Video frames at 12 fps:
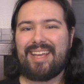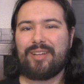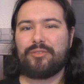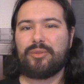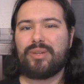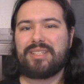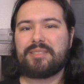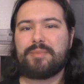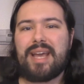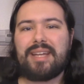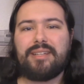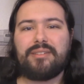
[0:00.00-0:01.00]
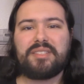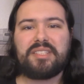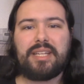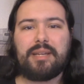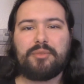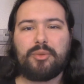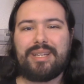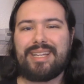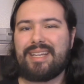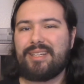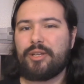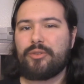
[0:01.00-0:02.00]
everyone, it's Matt here, and today I'm
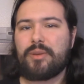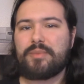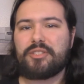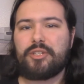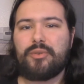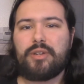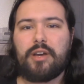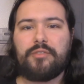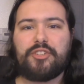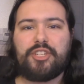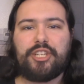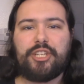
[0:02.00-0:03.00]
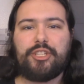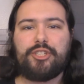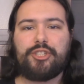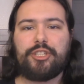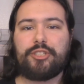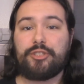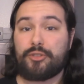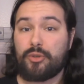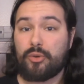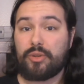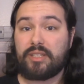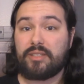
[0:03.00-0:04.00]
doing another episode of TG
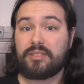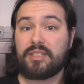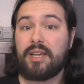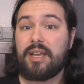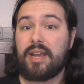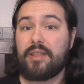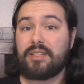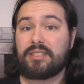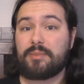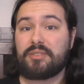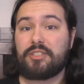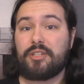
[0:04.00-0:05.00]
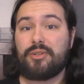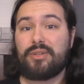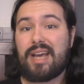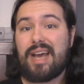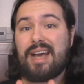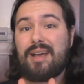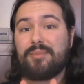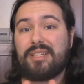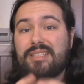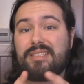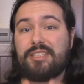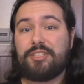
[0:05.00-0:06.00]
Tutorials. And in this episode, I'm
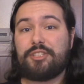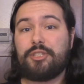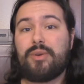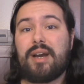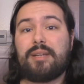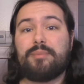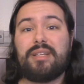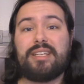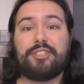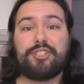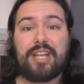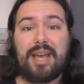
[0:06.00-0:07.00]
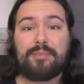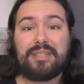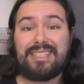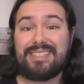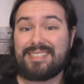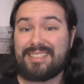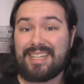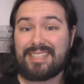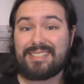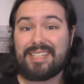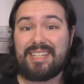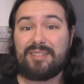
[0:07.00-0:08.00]
going to teach you how to play Japanese
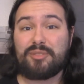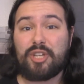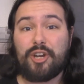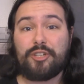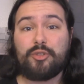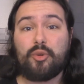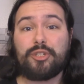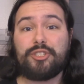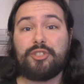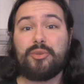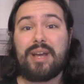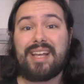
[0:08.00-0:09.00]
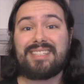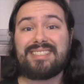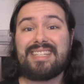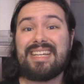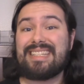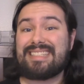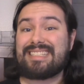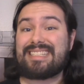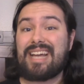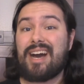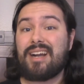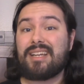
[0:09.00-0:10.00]
DS games on your US
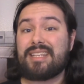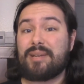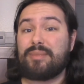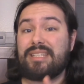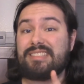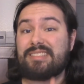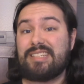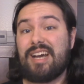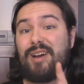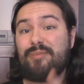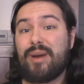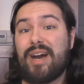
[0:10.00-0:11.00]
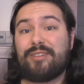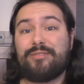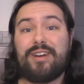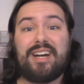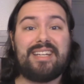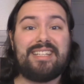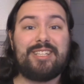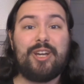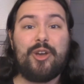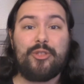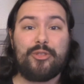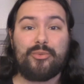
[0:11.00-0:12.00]
stock, that means non-modified
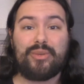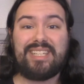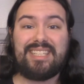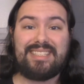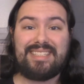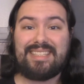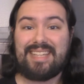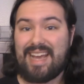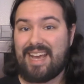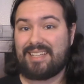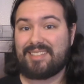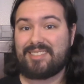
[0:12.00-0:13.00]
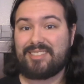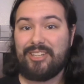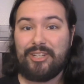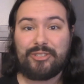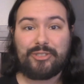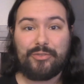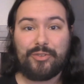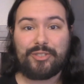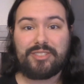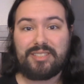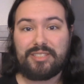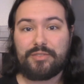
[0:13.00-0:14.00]
3DS. So
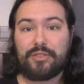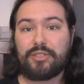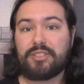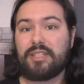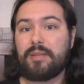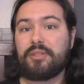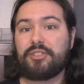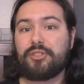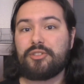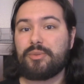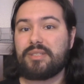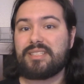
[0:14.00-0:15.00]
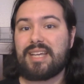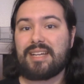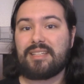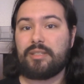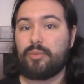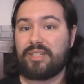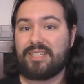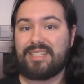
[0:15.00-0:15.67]
first things first, let me show you exactly what you